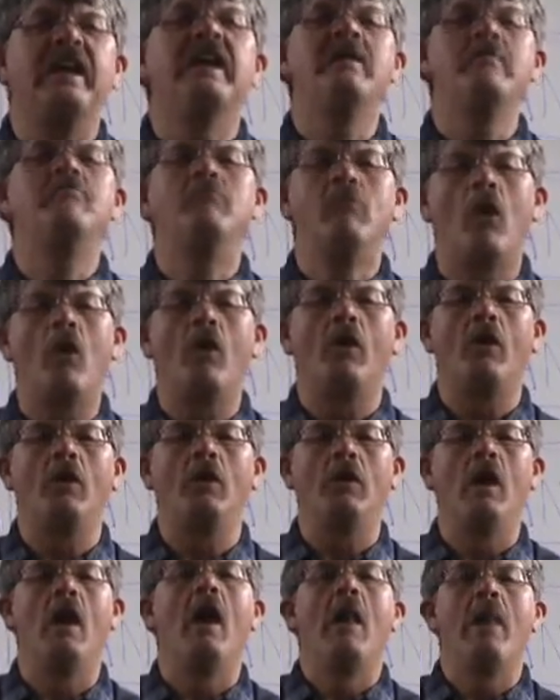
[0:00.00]

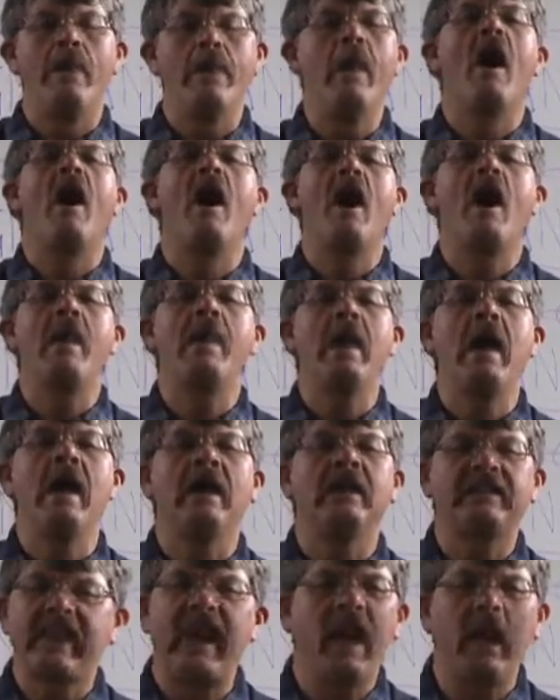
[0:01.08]
immoral, non
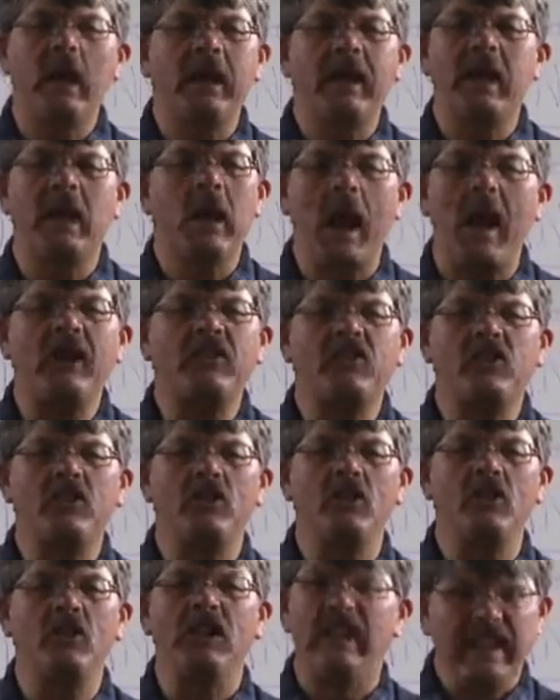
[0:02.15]

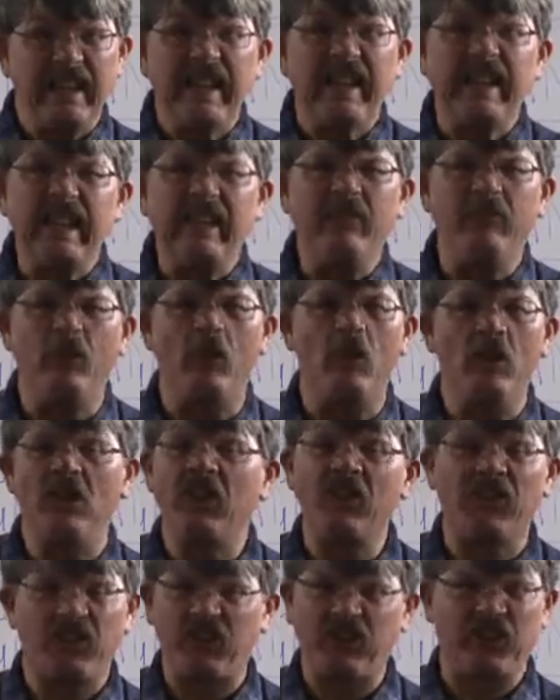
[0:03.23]
teleological evil
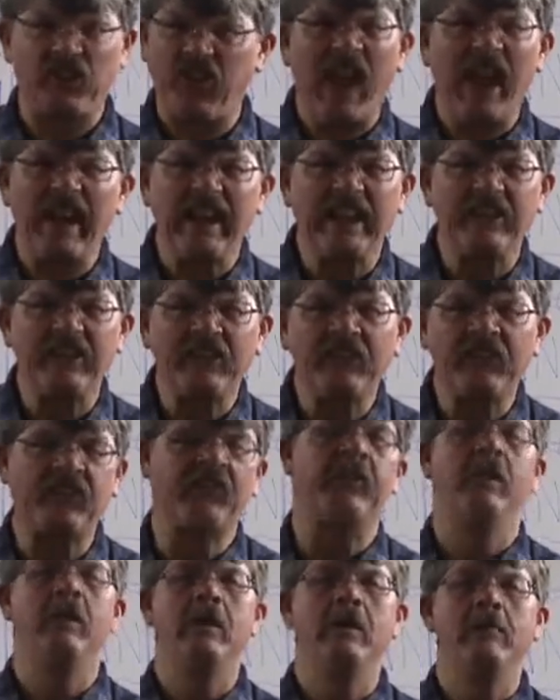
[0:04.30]

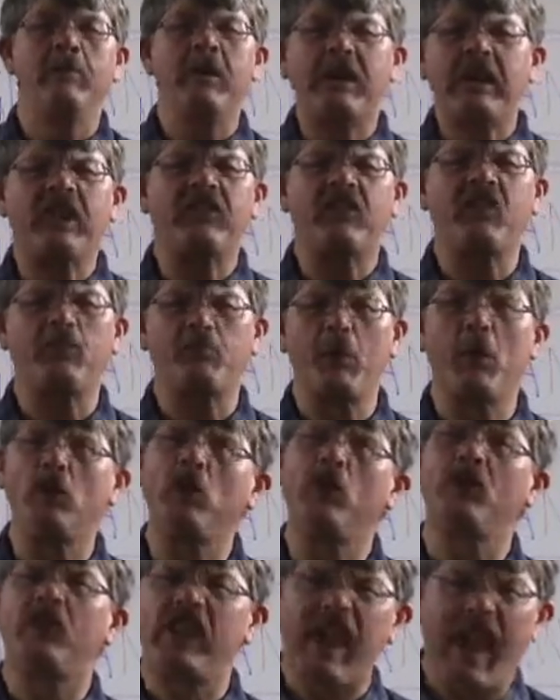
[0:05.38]
science because it's
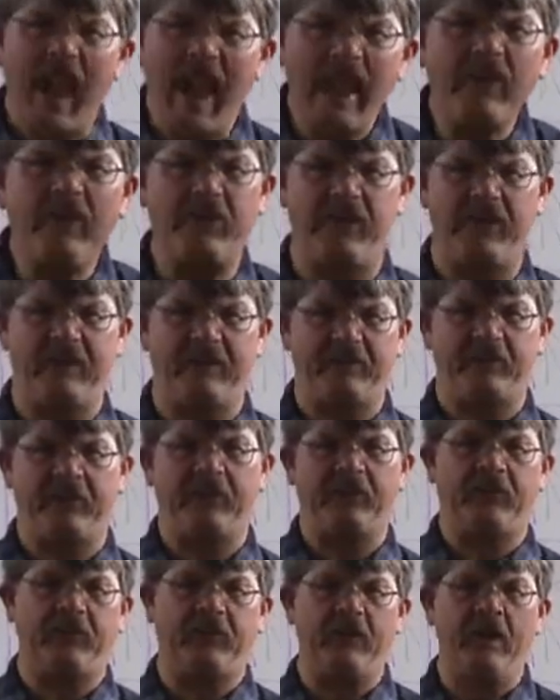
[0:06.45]
producing
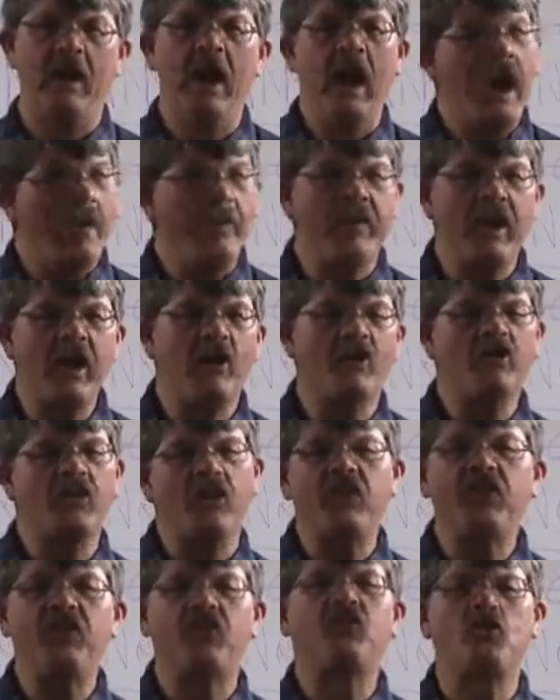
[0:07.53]
atheists and they are
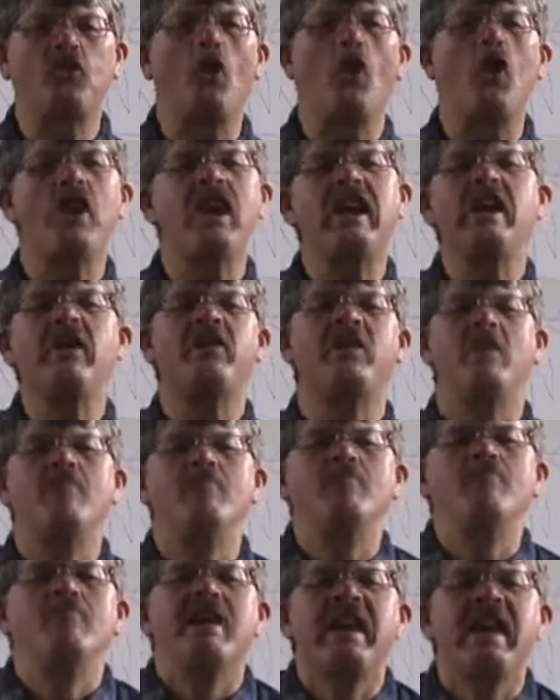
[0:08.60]
destroying the
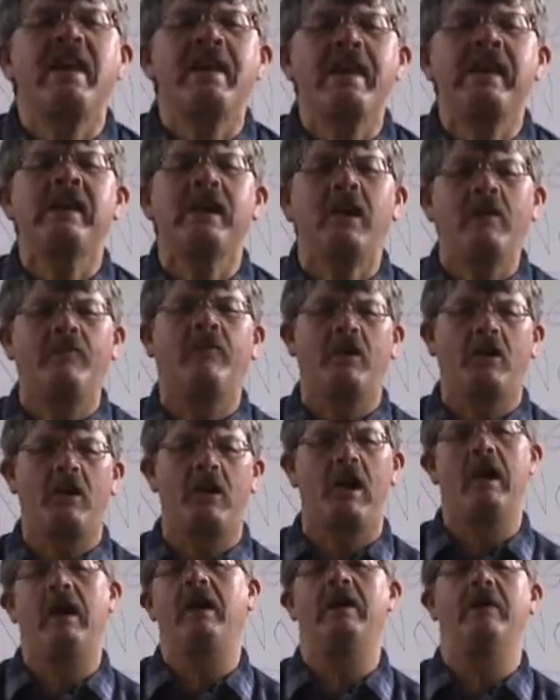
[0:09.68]
meaning of our
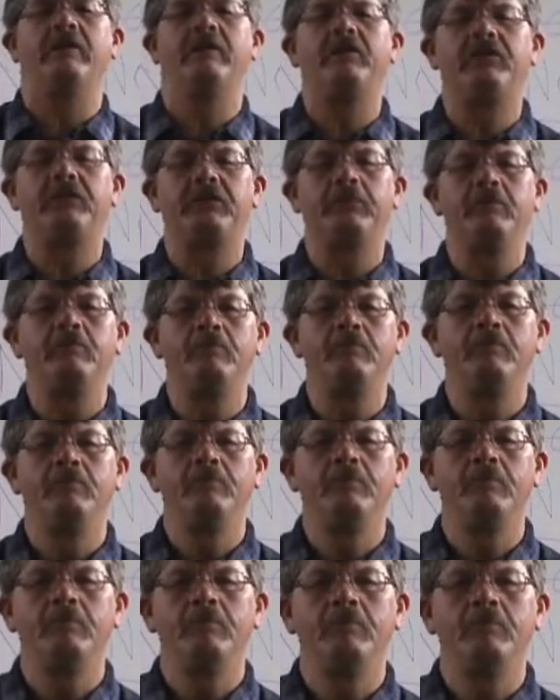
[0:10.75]
lives.
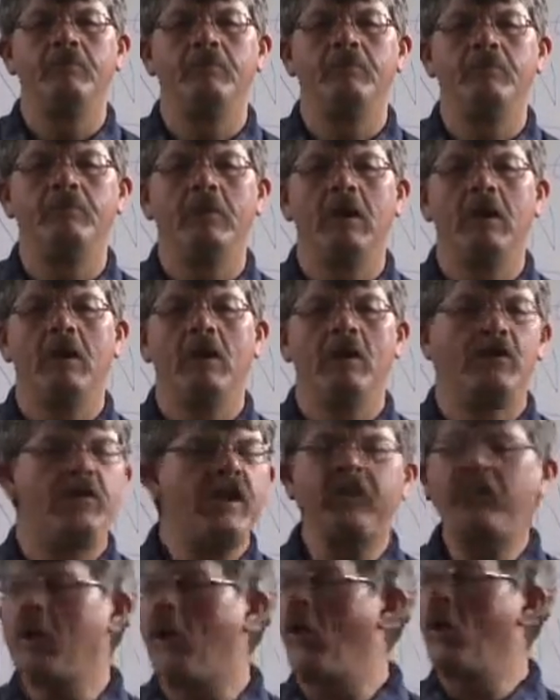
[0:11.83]

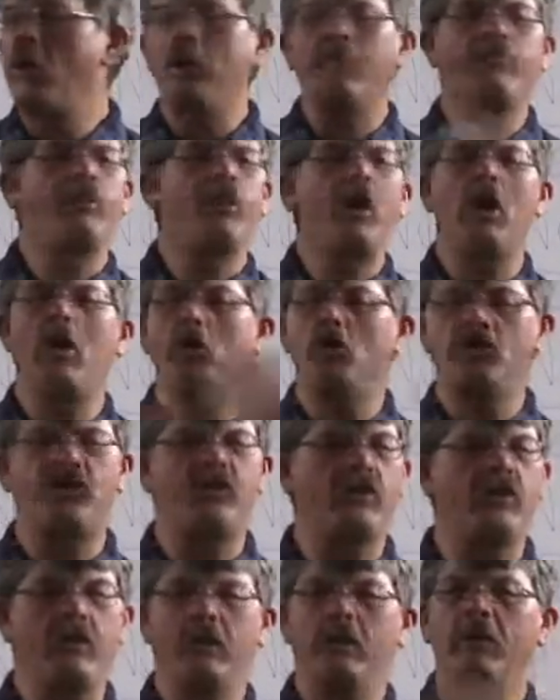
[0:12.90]
This whole
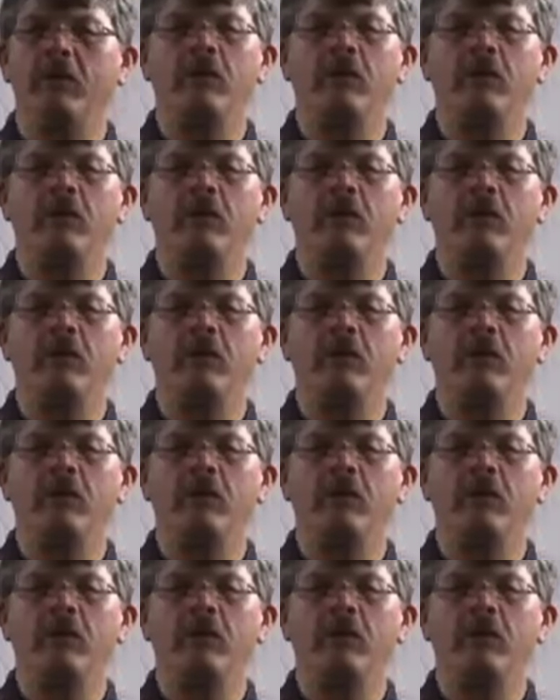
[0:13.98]
approach